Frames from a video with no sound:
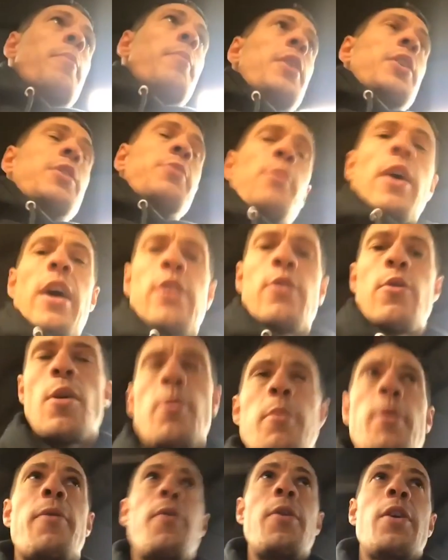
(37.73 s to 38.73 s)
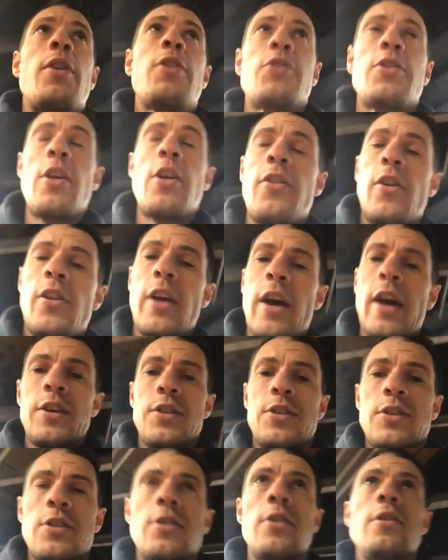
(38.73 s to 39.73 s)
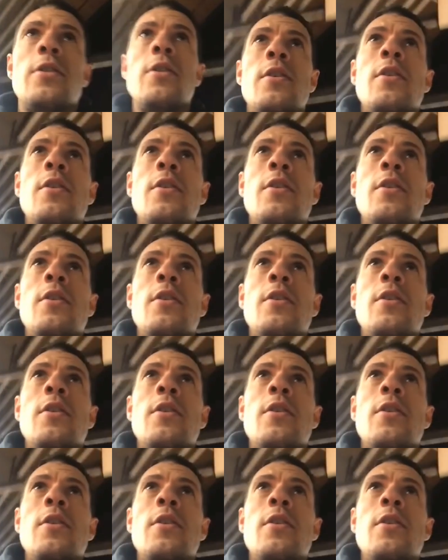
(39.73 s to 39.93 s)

But it's Brad Cromer footage nonetheless.